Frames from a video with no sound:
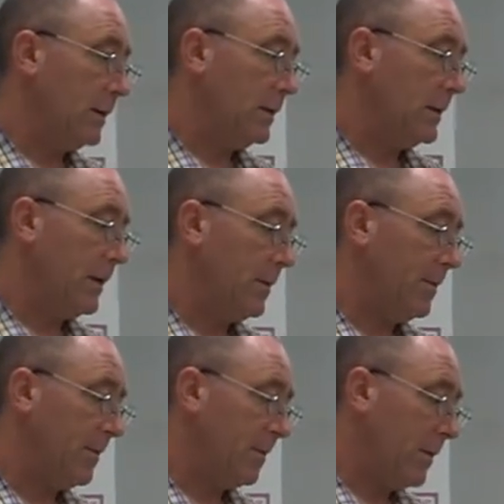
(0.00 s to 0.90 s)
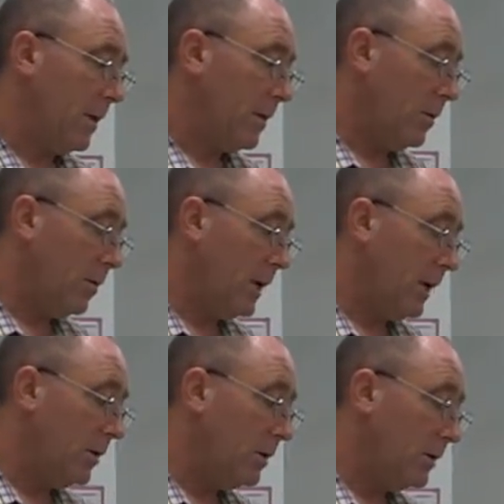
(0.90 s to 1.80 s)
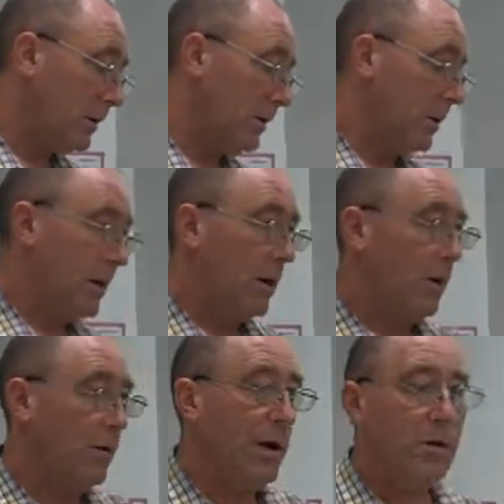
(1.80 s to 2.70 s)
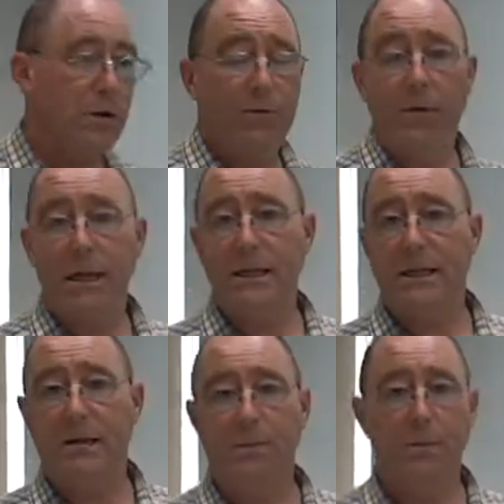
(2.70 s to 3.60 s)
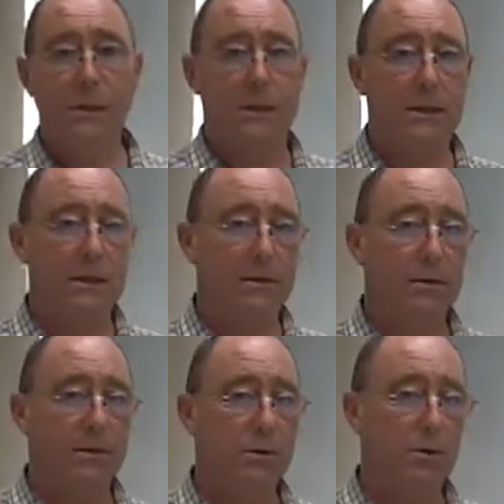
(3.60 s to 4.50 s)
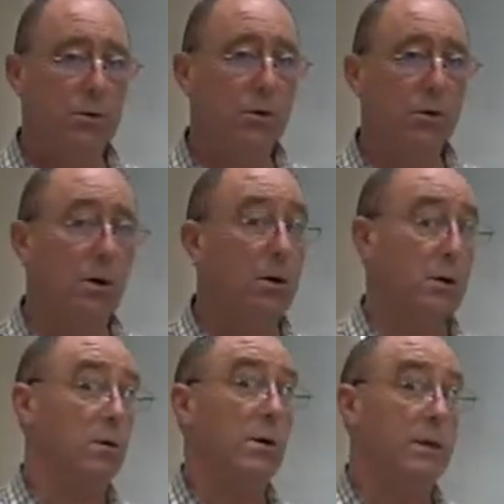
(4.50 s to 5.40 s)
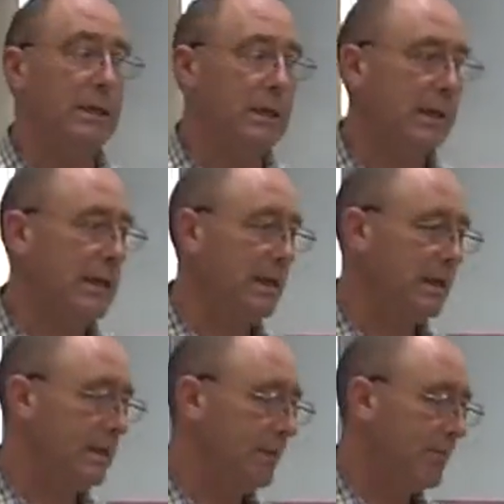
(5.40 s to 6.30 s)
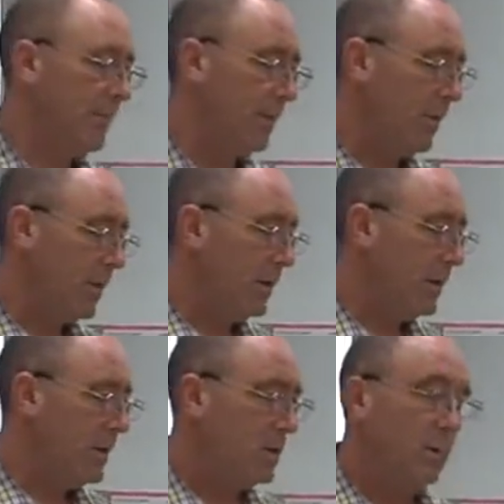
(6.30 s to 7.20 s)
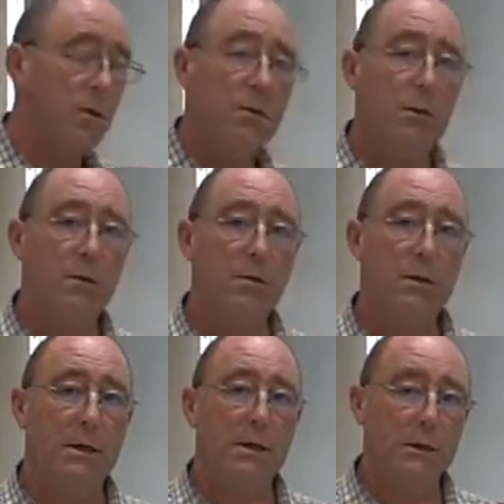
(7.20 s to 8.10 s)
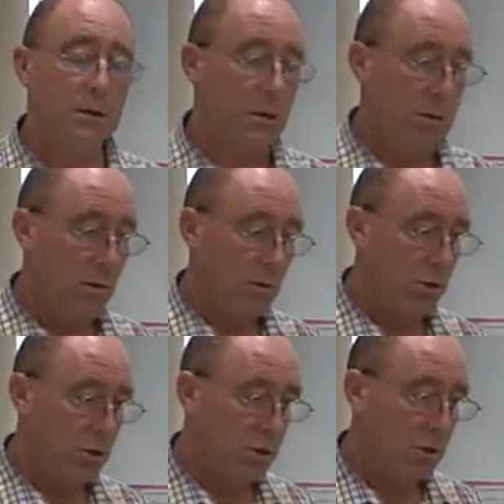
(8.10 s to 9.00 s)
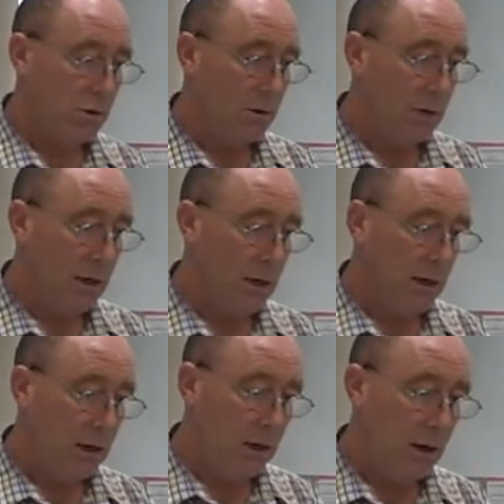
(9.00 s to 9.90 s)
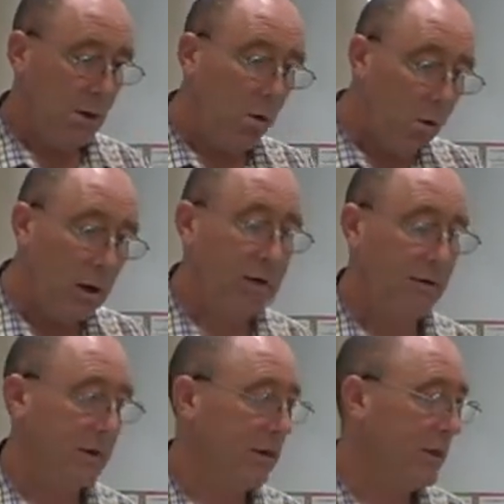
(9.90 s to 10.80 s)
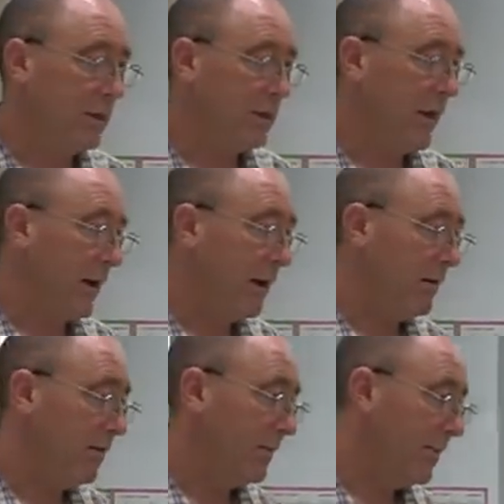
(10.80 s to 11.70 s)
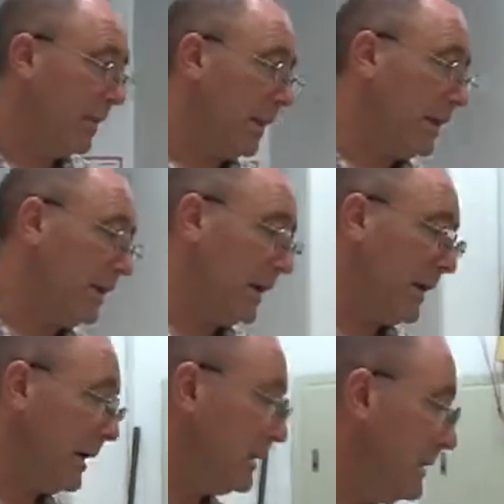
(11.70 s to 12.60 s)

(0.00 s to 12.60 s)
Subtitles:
Now, when I look around, it's very easy to miss the story, not to understand it. So I'm going to look for things which all living things have, and